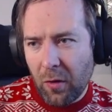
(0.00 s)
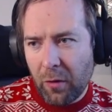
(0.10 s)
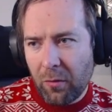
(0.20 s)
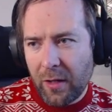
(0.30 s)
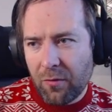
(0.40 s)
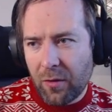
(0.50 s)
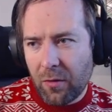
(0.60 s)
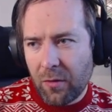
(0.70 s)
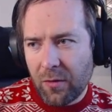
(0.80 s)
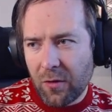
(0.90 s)
otherwise
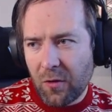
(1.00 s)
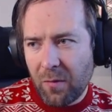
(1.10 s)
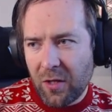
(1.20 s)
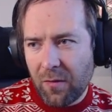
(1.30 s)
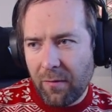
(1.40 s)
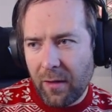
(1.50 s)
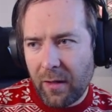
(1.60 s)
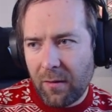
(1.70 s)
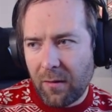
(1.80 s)
returns the specified